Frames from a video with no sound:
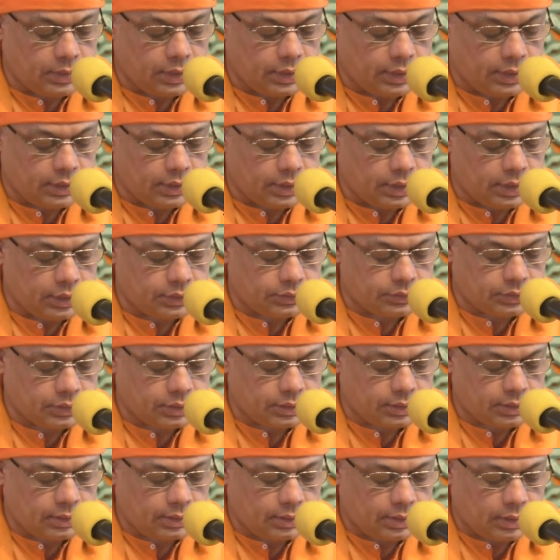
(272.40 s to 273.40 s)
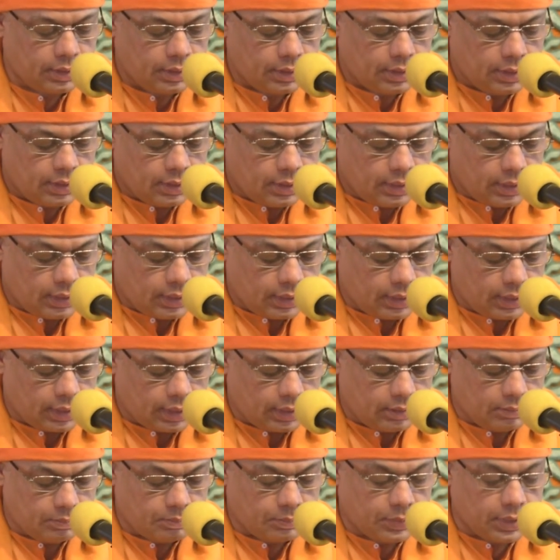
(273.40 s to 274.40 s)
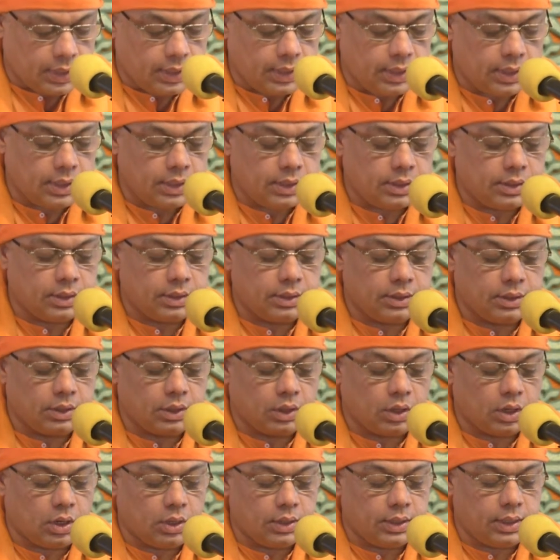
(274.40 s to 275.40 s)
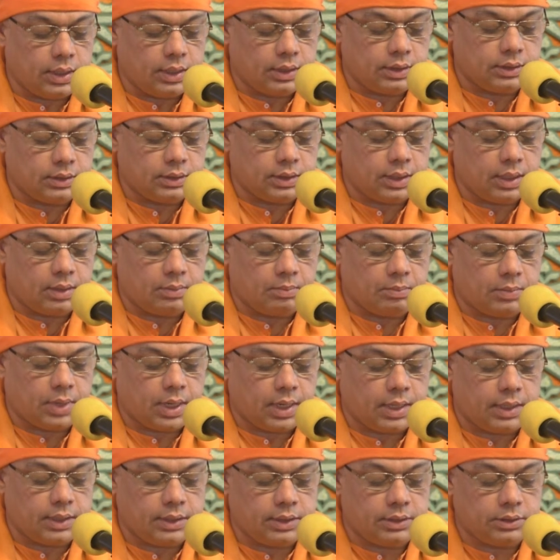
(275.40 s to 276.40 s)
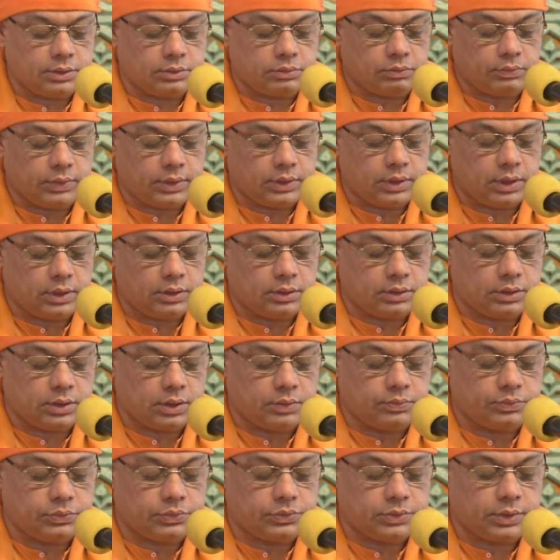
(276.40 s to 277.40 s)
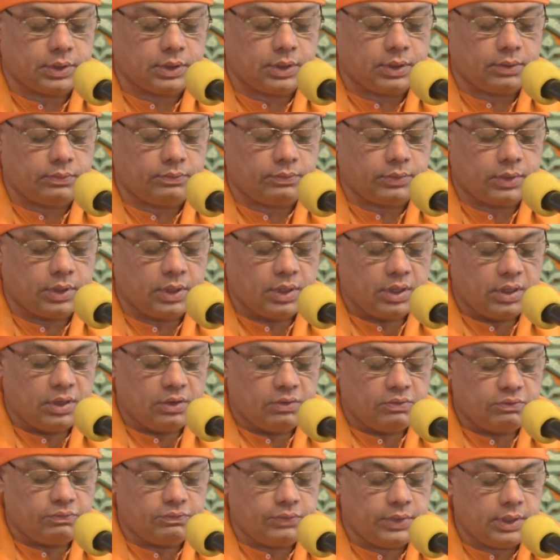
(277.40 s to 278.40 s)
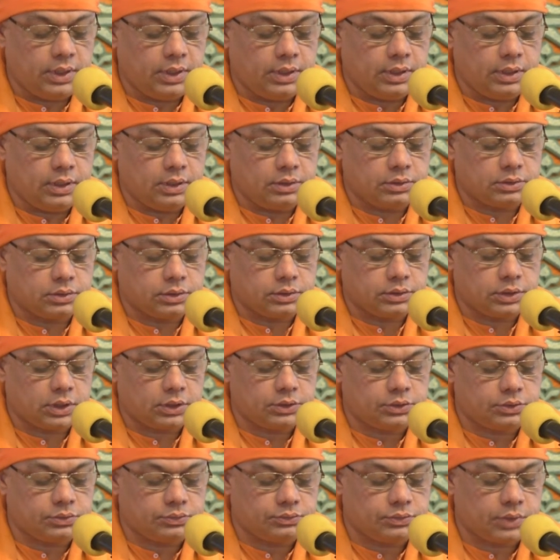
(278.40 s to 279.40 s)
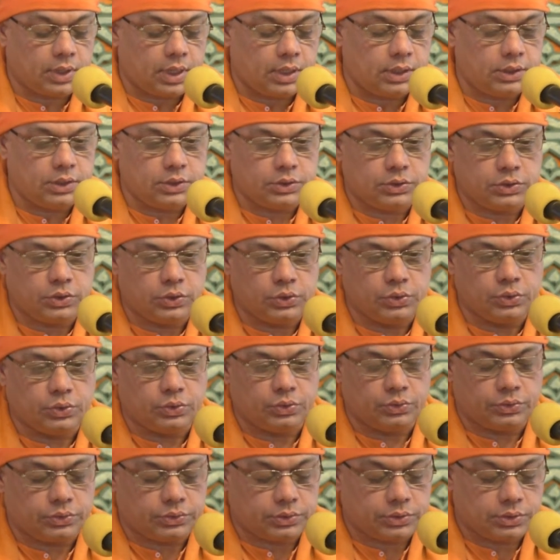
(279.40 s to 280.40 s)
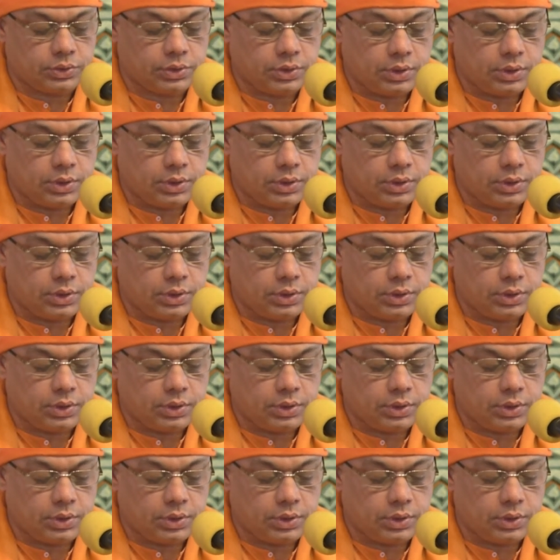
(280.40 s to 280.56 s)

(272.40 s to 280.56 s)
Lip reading: meditation can, by drawing their minds within themselves, feel such solitude